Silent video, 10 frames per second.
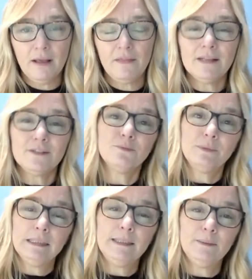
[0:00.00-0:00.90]
That's
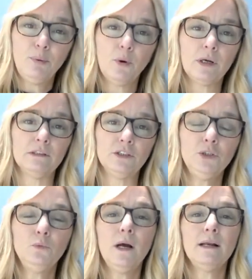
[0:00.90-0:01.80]
really important.
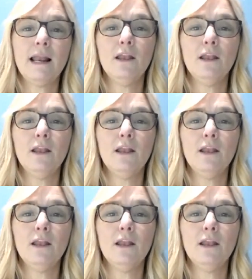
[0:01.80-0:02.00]
You want a